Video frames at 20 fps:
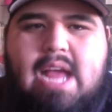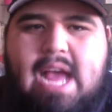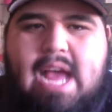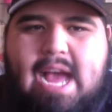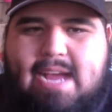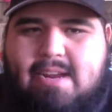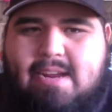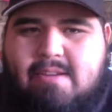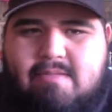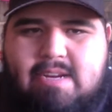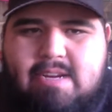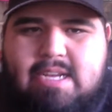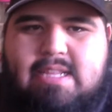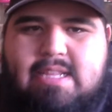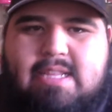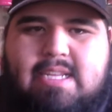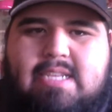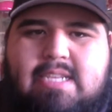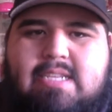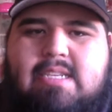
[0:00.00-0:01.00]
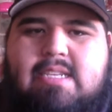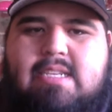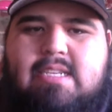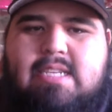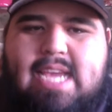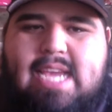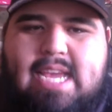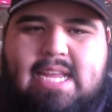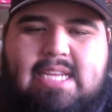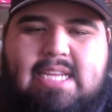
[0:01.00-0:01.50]
accurate than
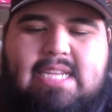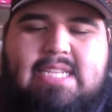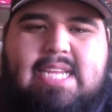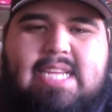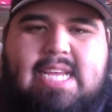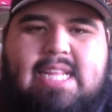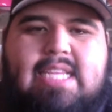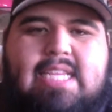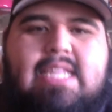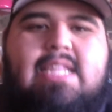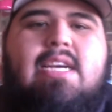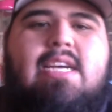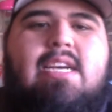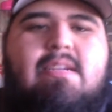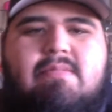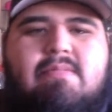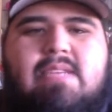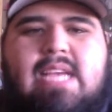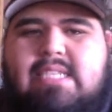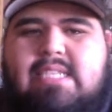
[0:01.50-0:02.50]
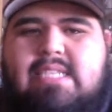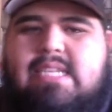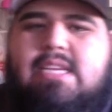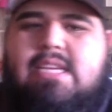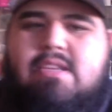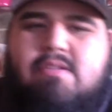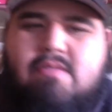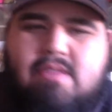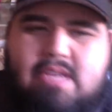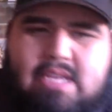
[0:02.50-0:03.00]
Daly. Daly loves, has
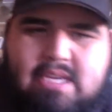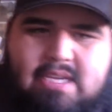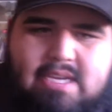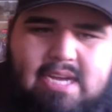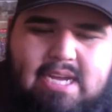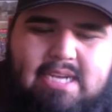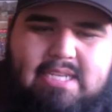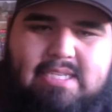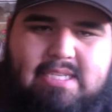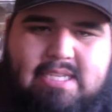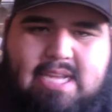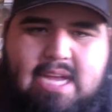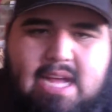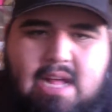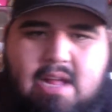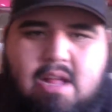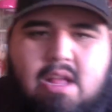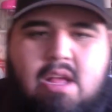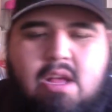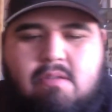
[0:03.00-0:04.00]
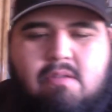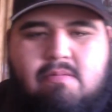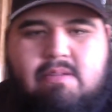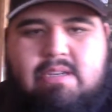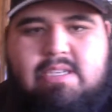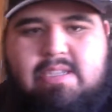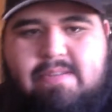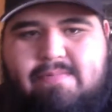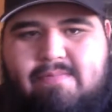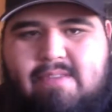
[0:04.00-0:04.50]
that unique kind of style
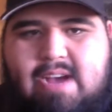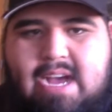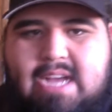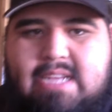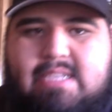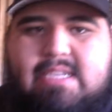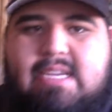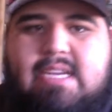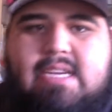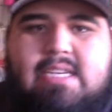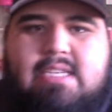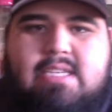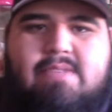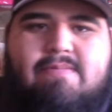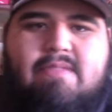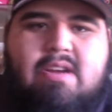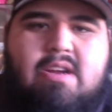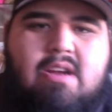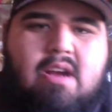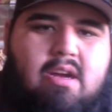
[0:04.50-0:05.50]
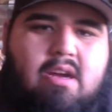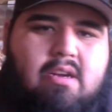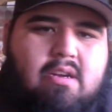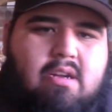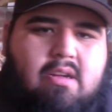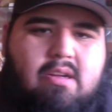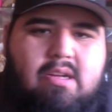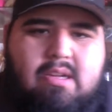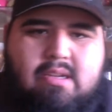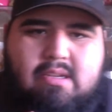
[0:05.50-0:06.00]
when she fights. She's very
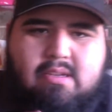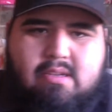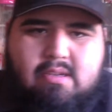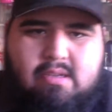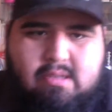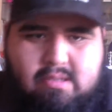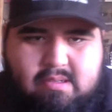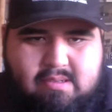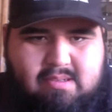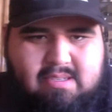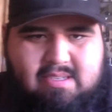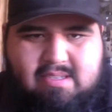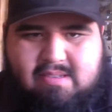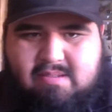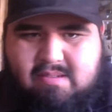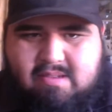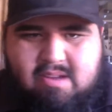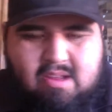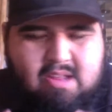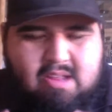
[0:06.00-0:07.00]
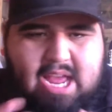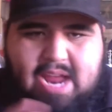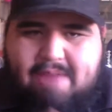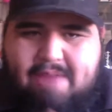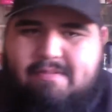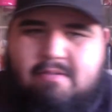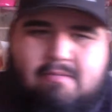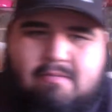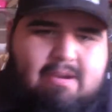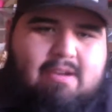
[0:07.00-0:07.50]
on...
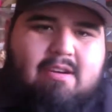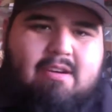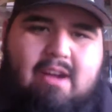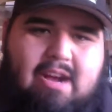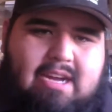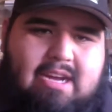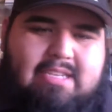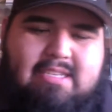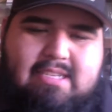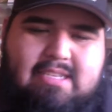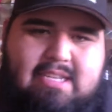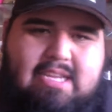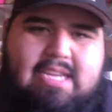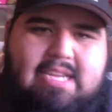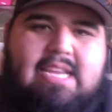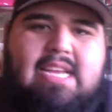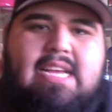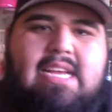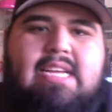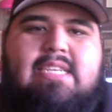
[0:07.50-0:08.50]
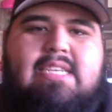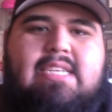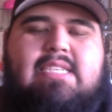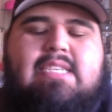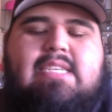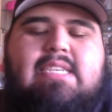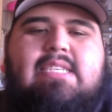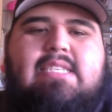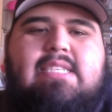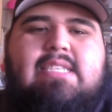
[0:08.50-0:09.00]
everywhere, honestly.
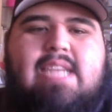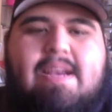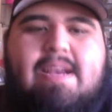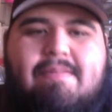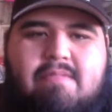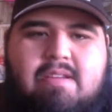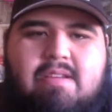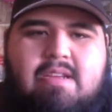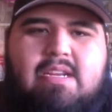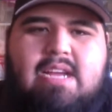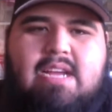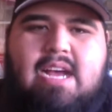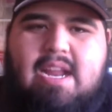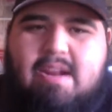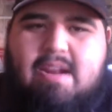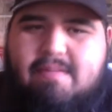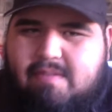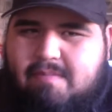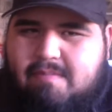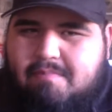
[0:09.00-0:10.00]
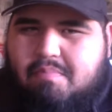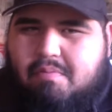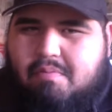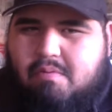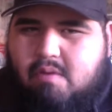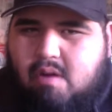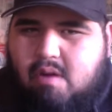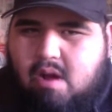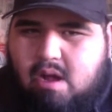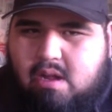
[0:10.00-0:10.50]
She's definitely kind of a
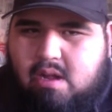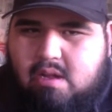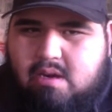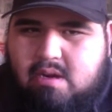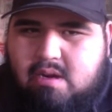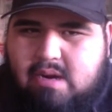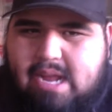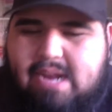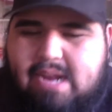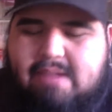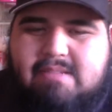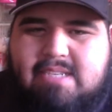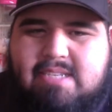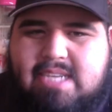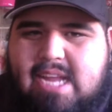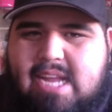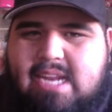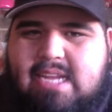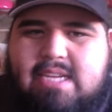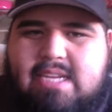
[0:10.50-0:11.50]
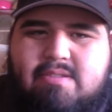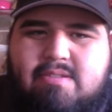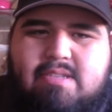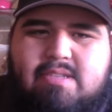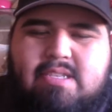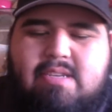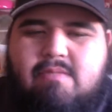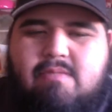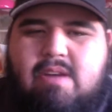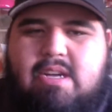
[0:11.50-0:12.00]
brawler, and it was kind of
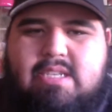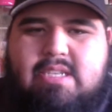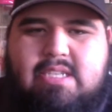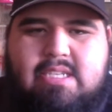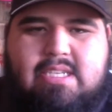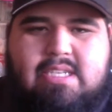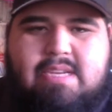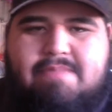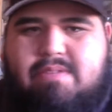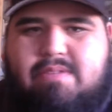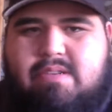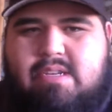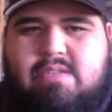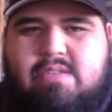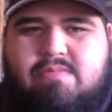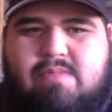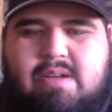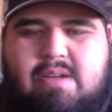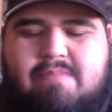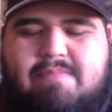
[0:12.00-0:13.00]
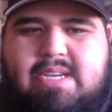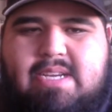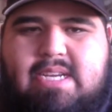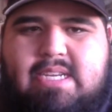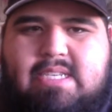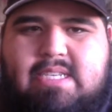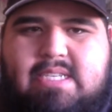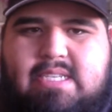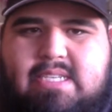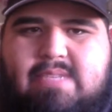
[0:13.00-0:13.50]
interesting watching this episode as well
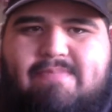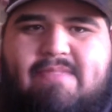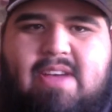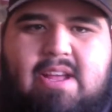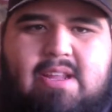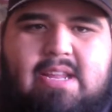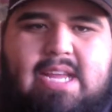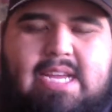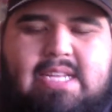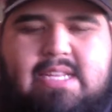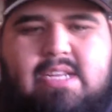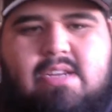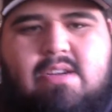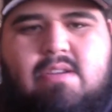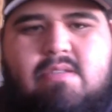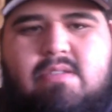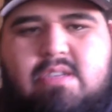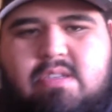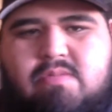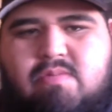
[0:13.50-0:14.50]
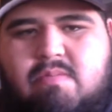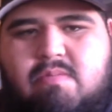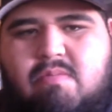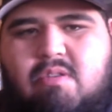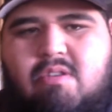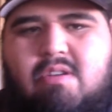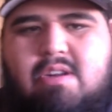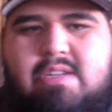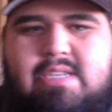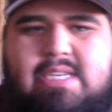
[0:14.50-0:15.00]
because she felt like the coaches were
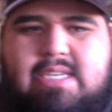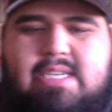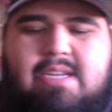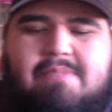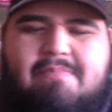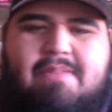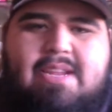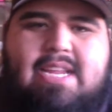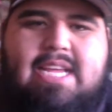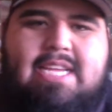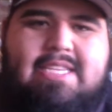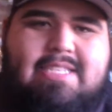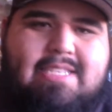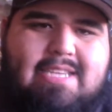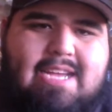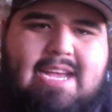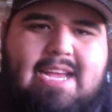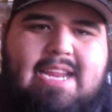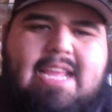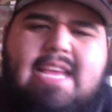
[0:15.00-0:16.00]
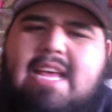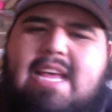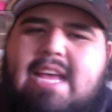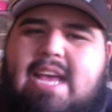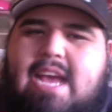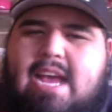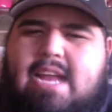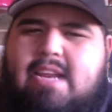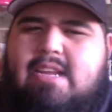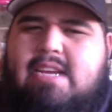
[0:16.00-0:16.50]
more on Jessica Penne's side,
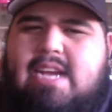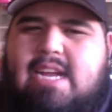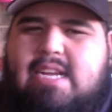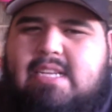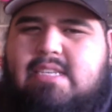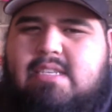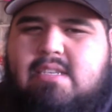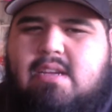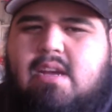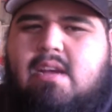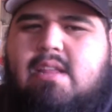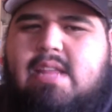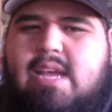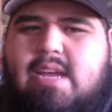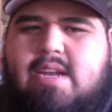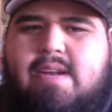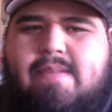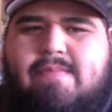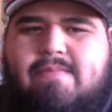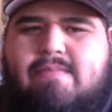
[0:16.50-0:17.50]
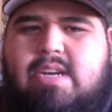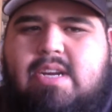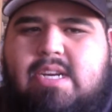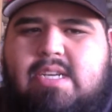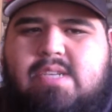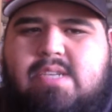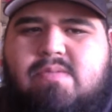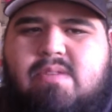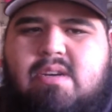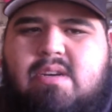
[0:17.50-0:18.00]
and you kind of saw that in the
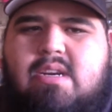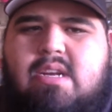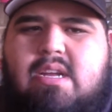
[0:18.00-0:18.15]
footage where